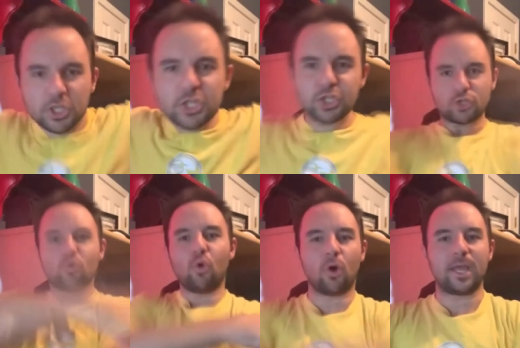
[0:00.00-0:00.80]

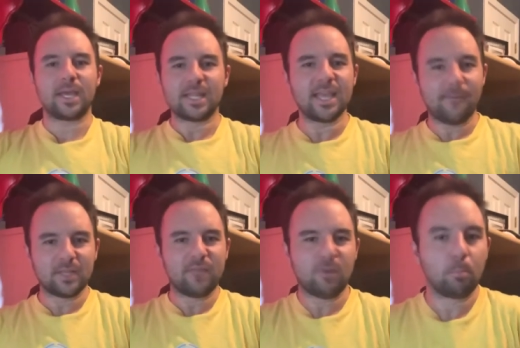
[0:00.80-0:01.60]
Destroy the
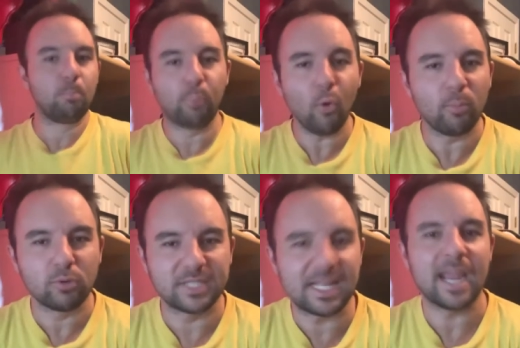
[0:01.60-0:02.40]
ever-living boo-boo
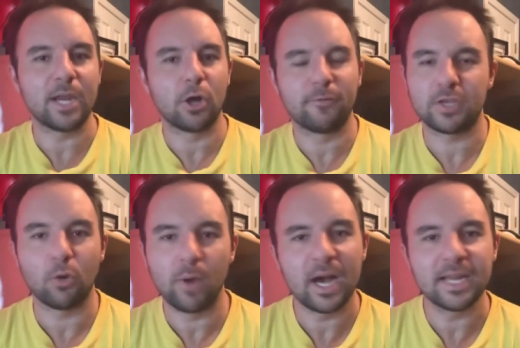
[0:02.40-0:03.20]
stain off of
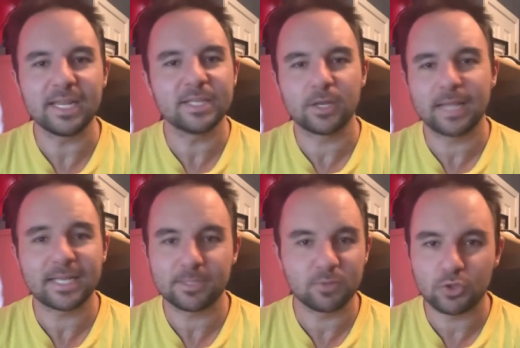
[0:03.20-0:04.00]
your undies on that
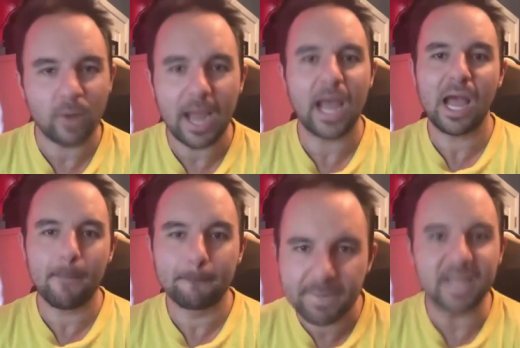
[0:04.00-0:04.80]

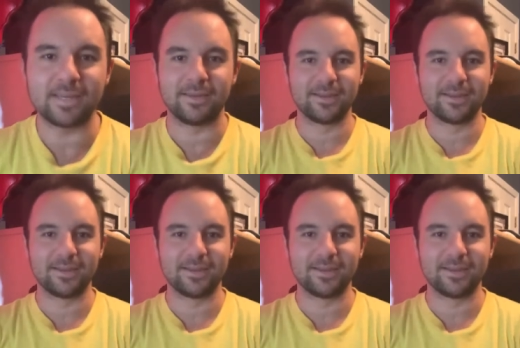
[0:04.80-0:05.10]
subscribe button